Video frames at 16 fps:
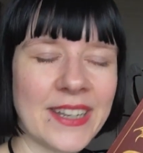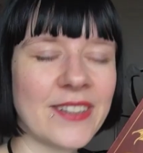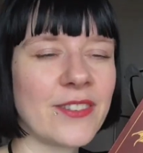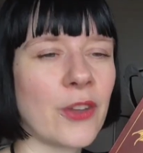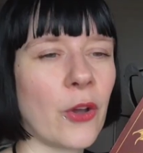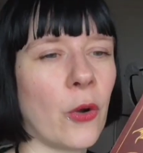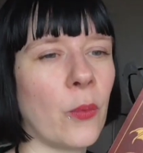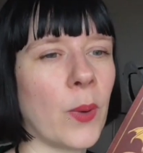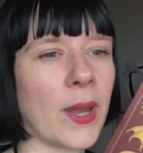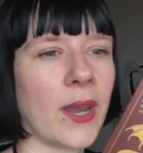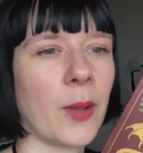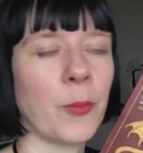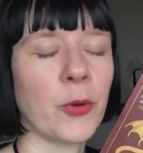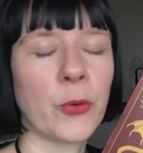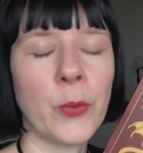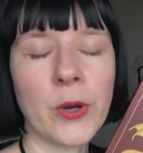so when
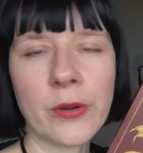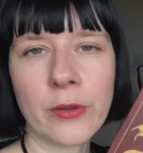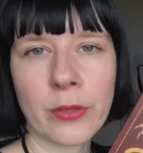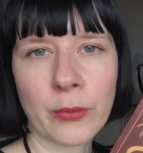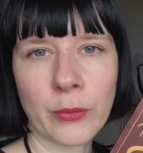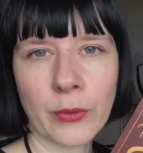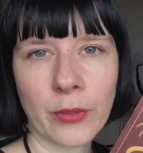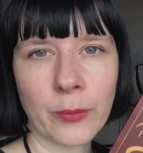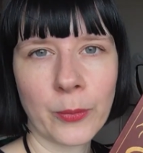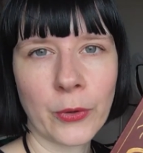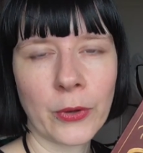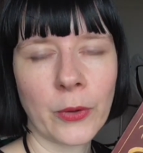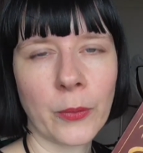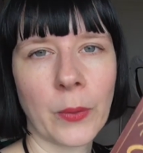I'm a quarter through the book,